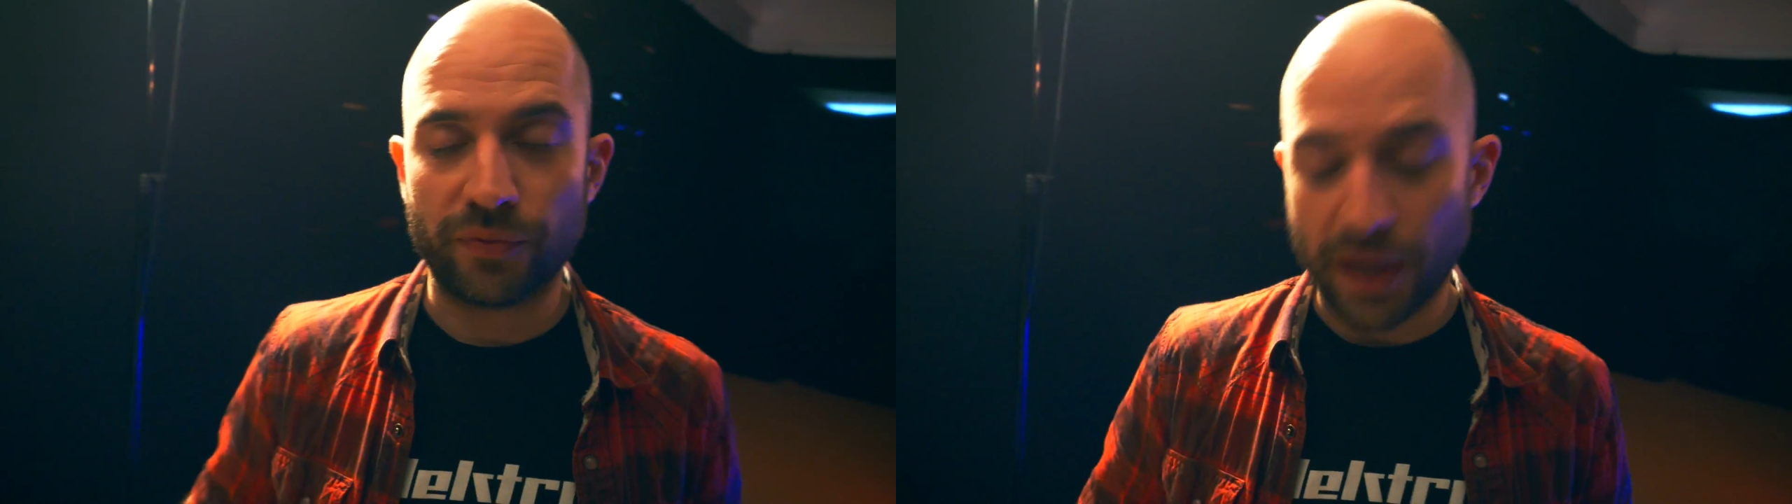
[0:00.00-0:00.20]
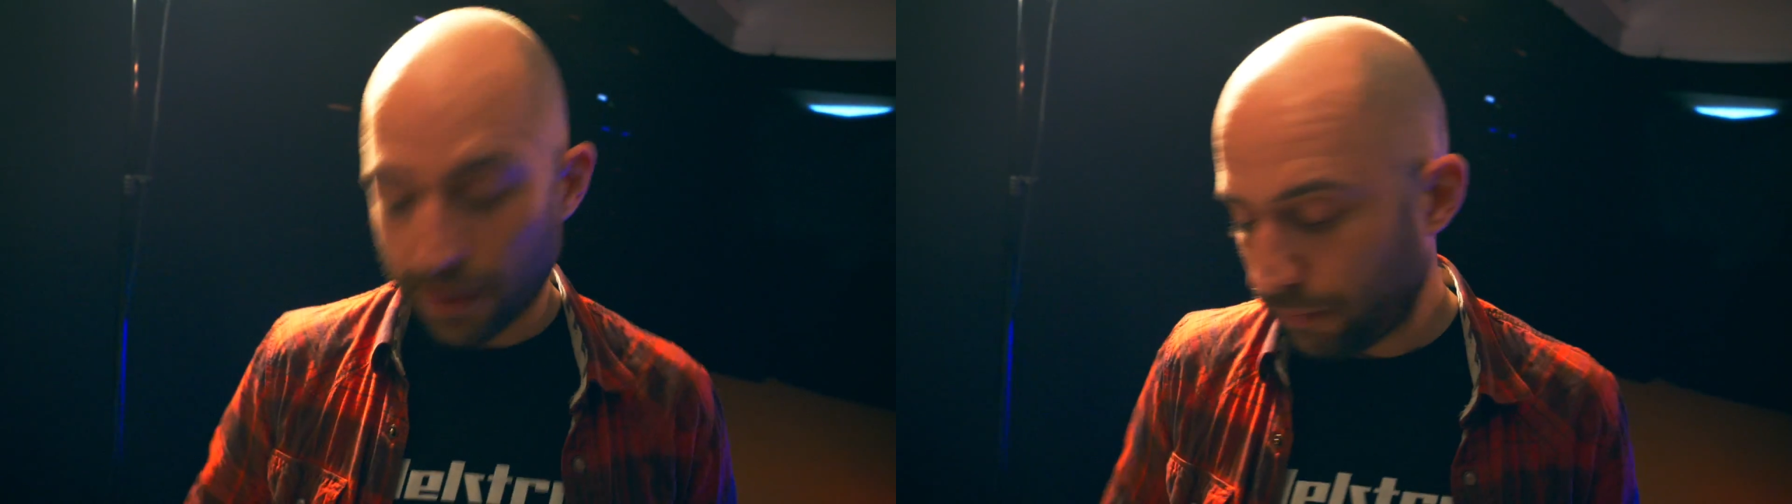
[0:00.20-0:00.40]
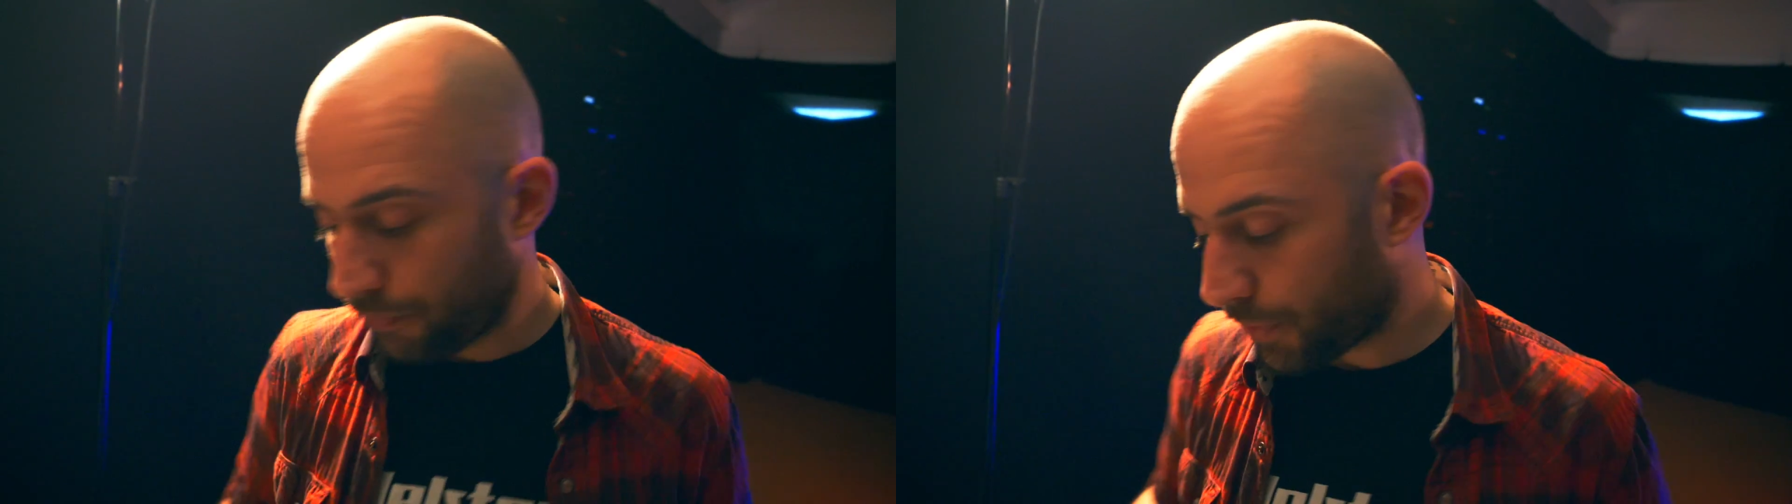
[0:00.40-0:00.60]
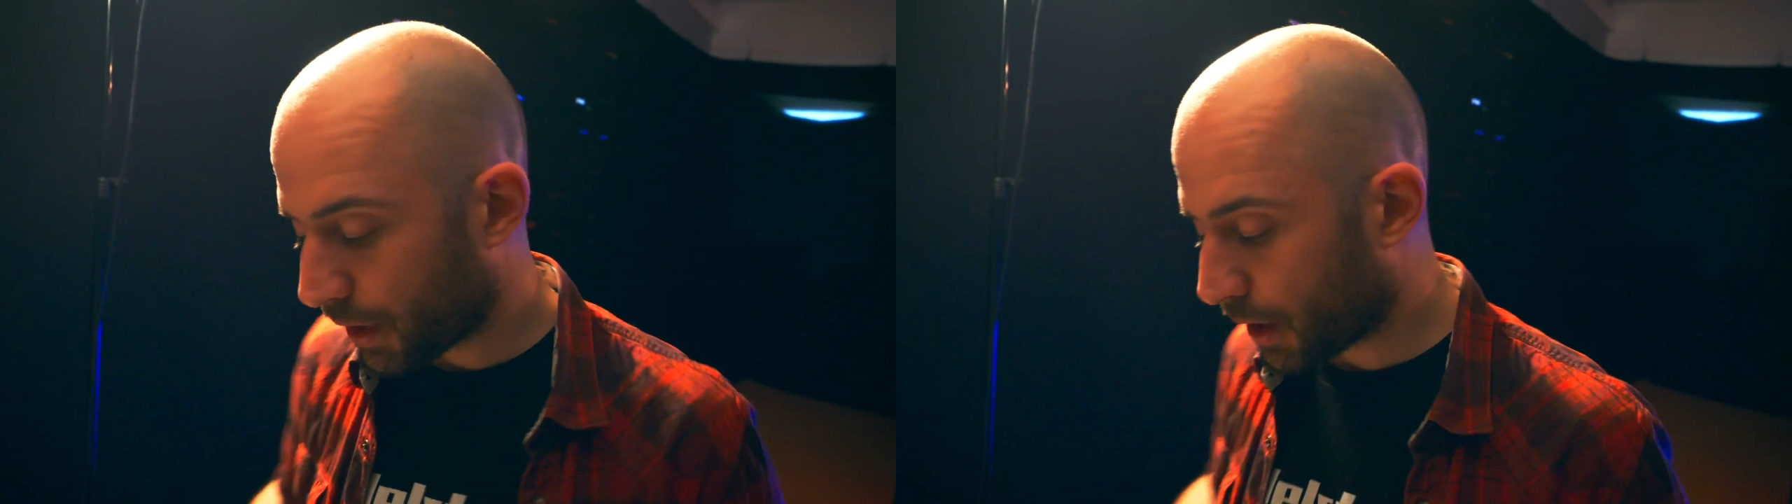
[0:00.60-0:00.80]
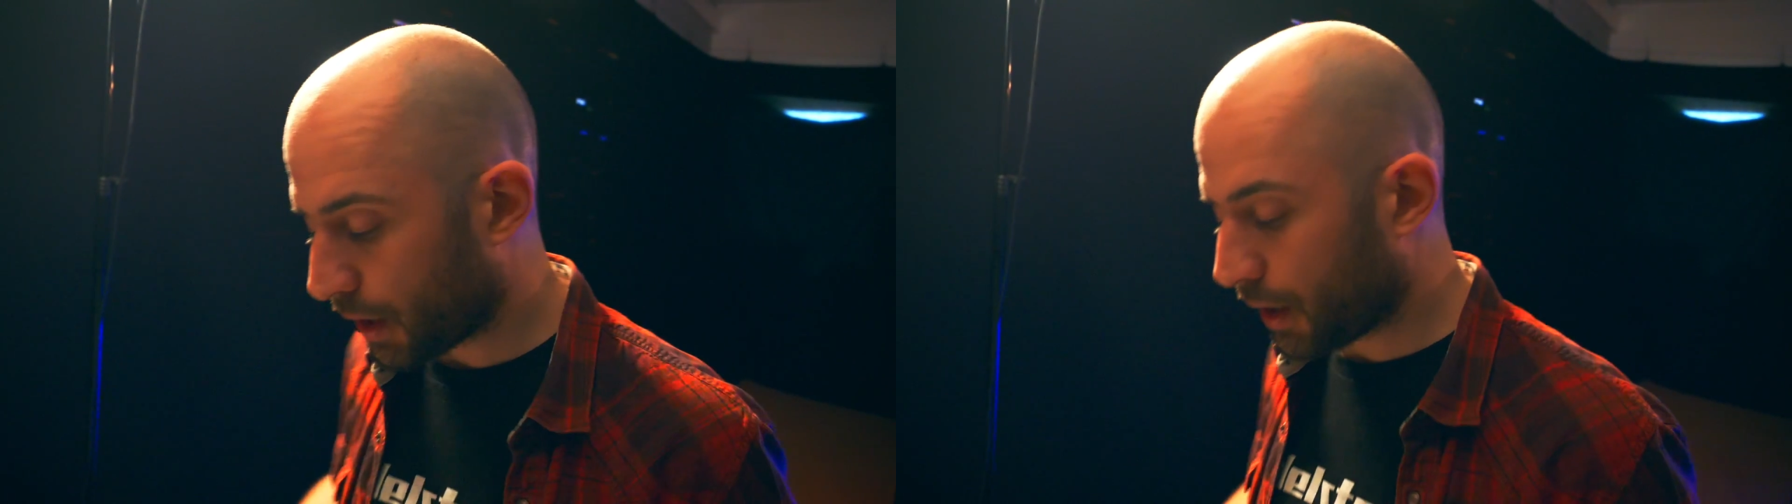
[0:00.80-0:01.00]
RAM
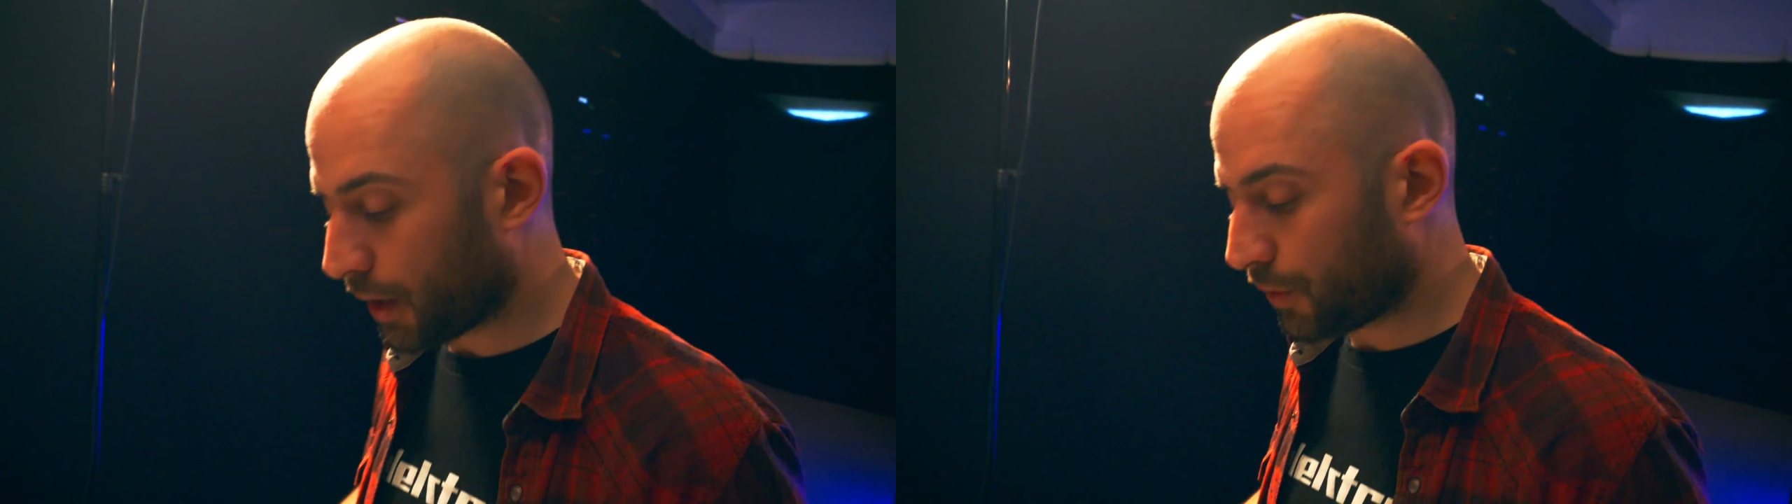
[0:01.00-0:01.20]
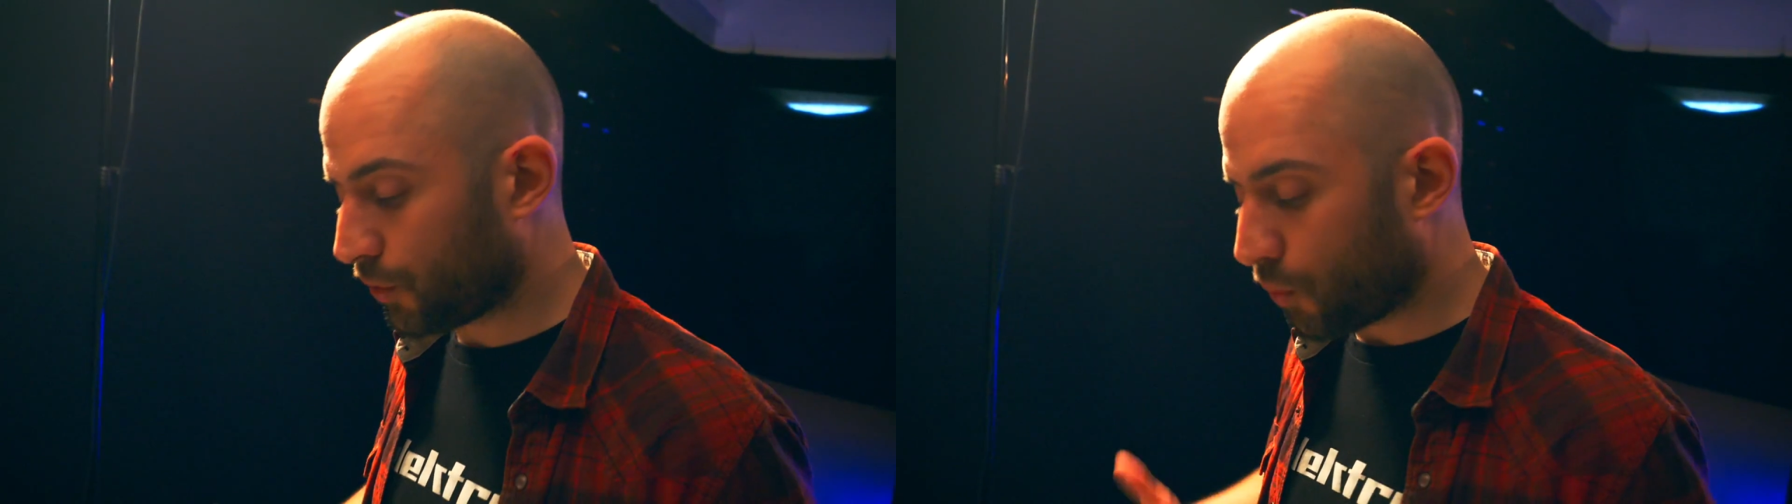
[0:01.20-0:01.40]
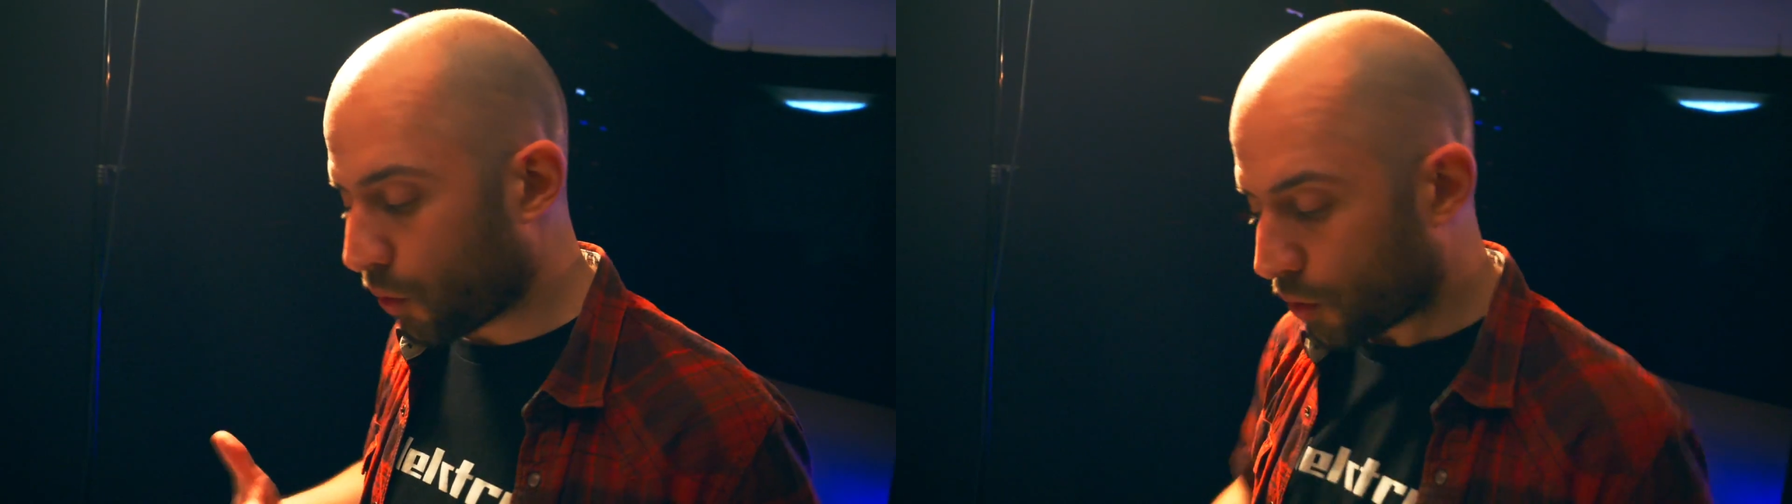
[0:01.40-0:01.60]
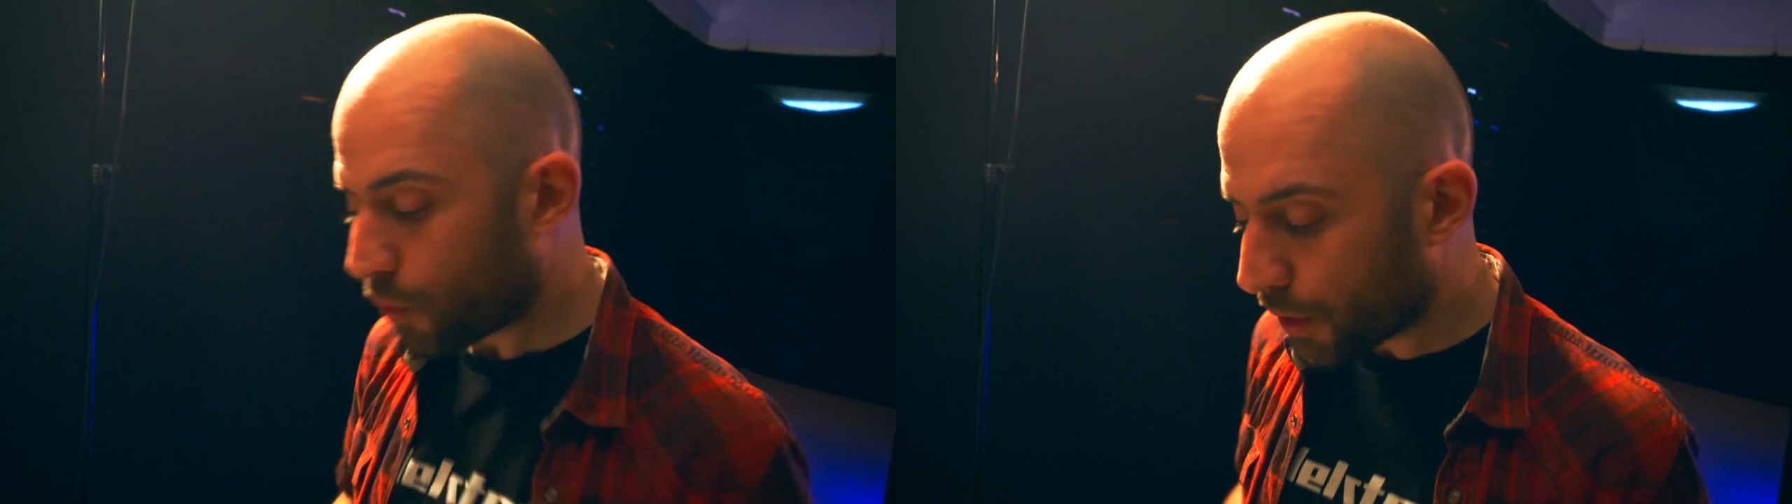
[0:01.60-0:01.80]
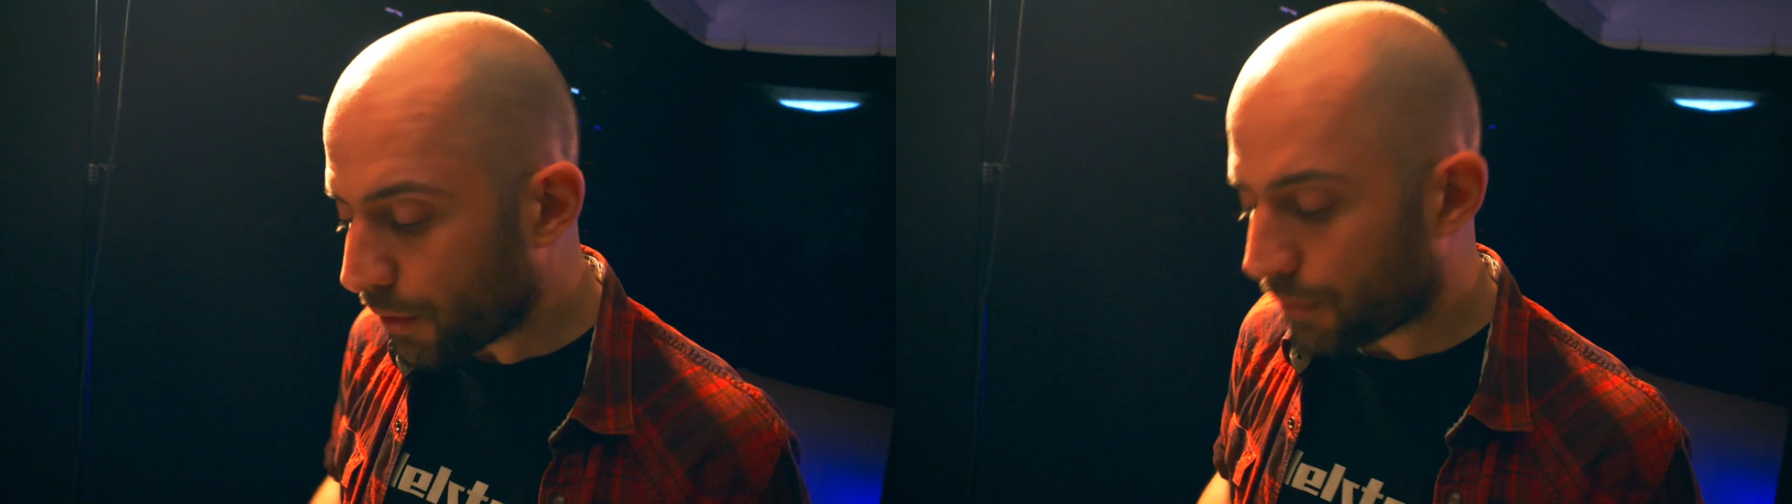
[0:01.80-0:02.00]
to work
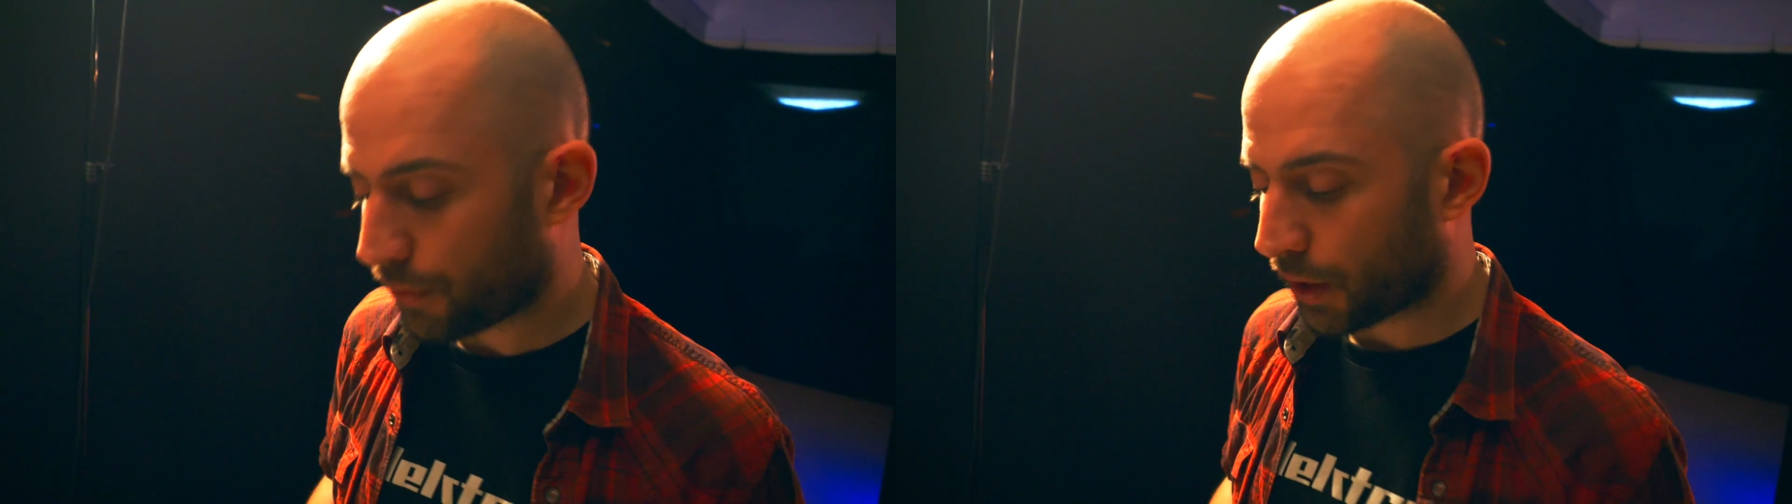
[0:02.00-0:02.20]
with.